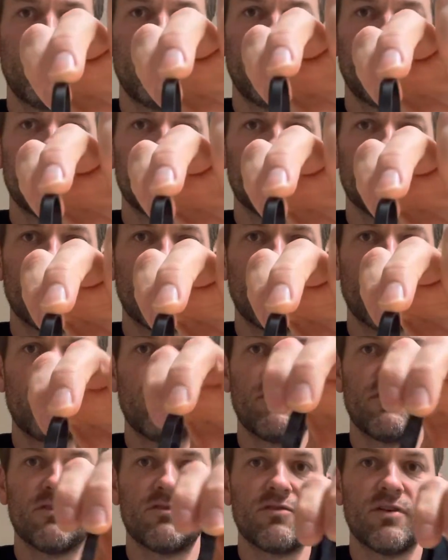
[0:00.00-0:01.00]
to cover
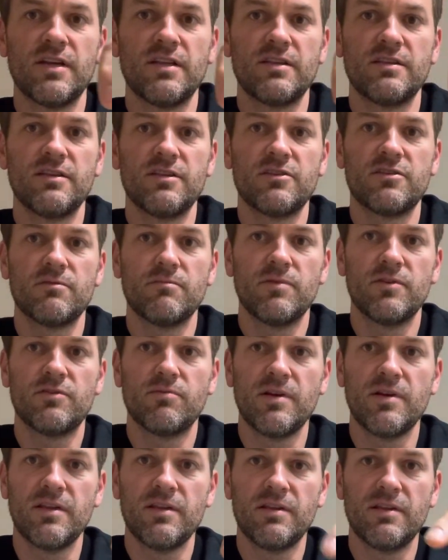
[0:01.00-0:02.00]
the transition
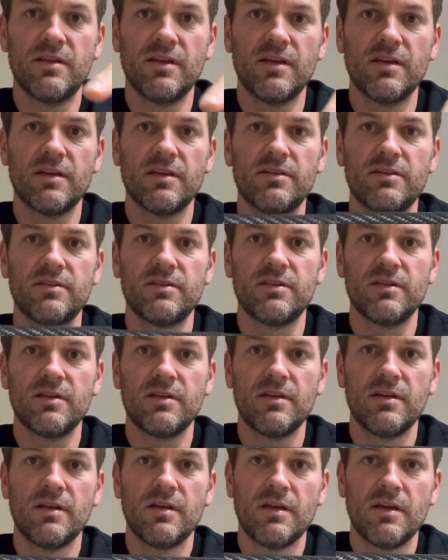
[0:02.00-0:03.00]
between this
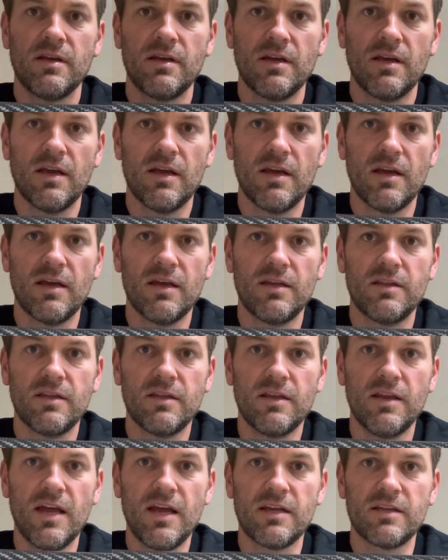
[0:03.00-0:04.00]
and the
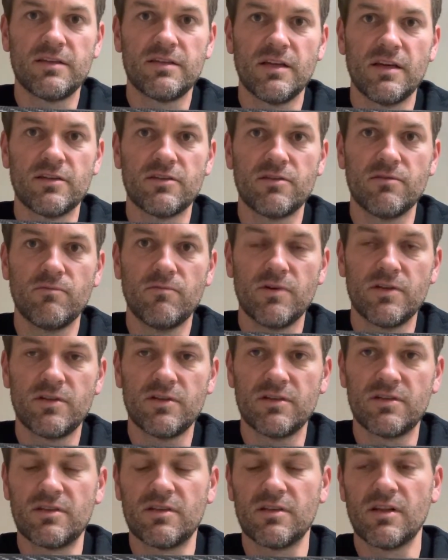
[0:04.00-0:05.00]
next section, which
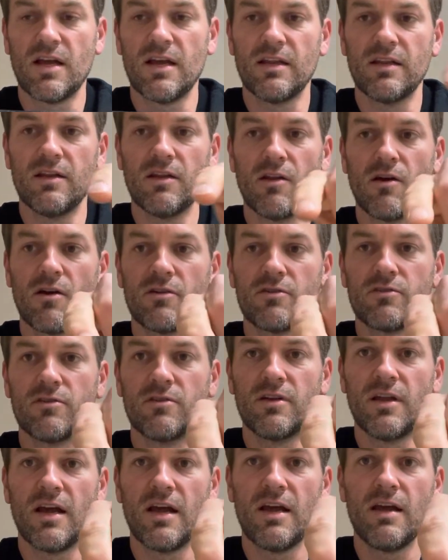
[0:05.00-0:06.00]
is slightly larger in
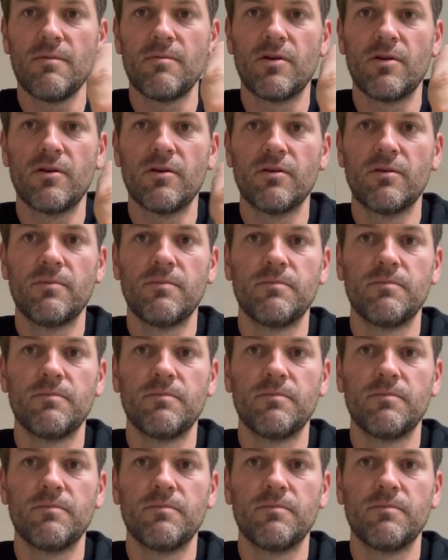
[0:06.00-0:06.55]
diameter,